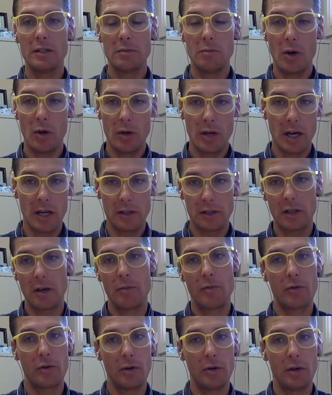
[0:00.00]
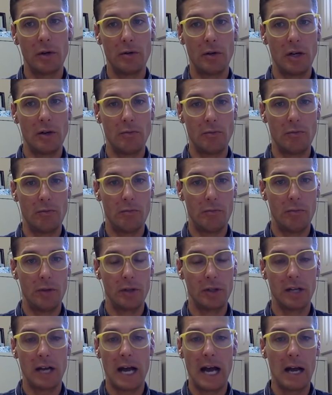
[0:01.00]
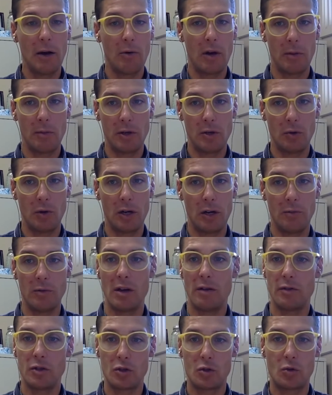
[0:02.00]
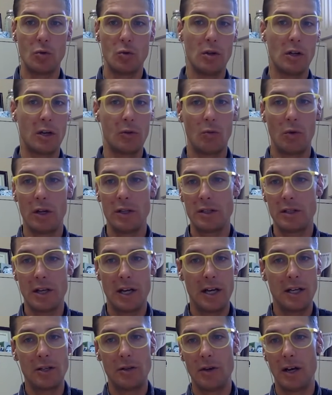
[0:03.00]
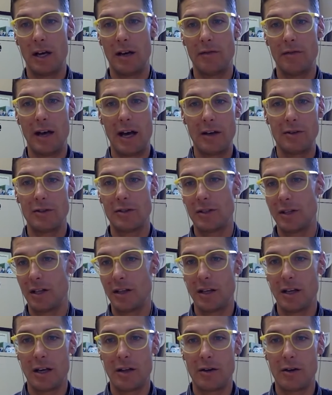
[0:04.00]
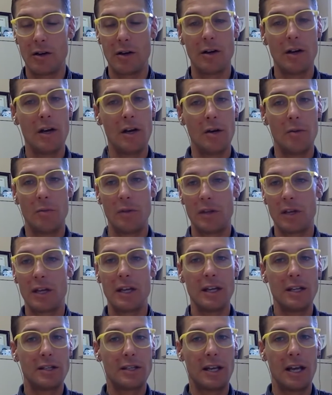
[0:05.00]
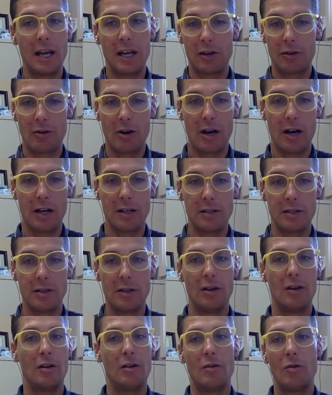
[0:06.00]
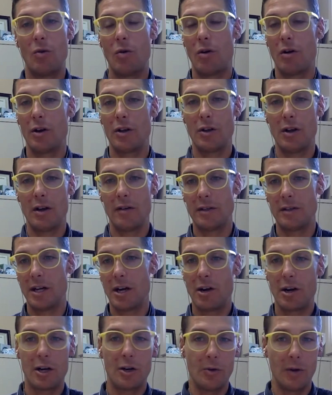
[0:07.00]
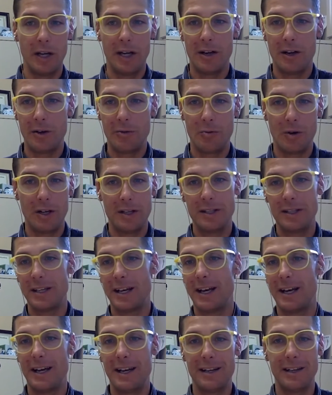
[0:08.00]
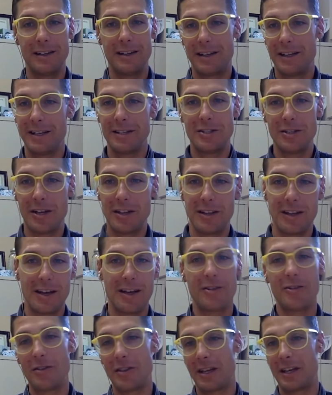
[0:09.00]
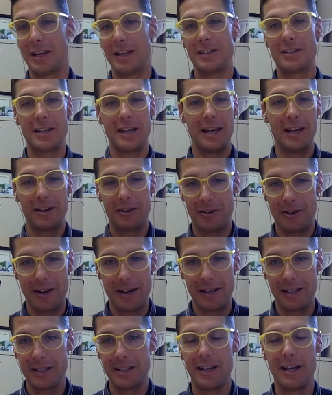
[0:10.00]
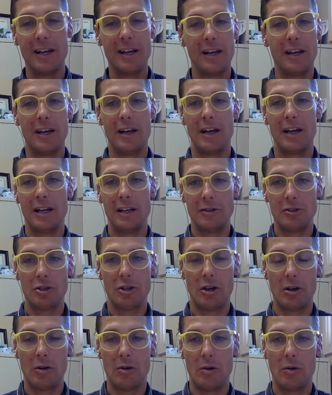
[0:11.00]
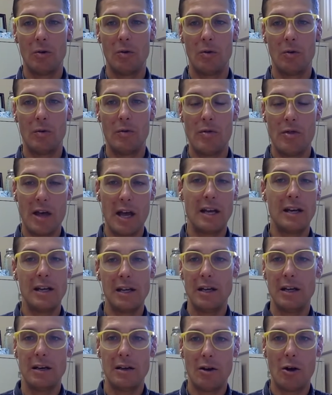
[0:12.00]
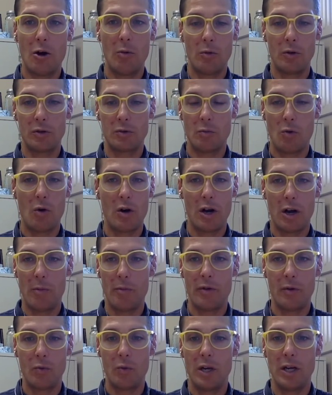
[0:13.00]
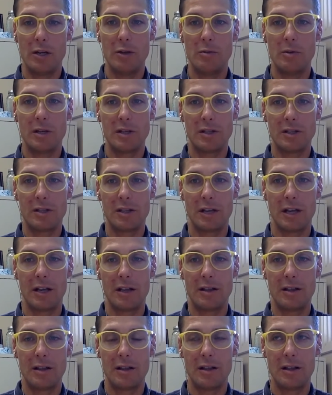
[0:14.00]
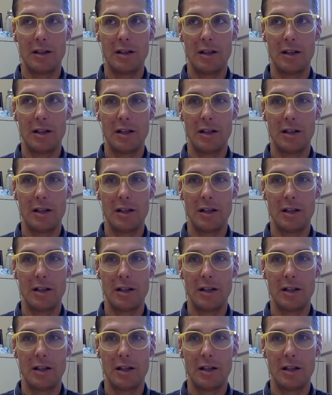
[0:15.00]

because MoDOT has come through and built a highway between them. You have a school on one side, you have houses on the other, but the kids can't cross. Or you have a Dairy Queen on one side and the kids on the other, and the kids can't cross. And so they need almost more help than we do because it's like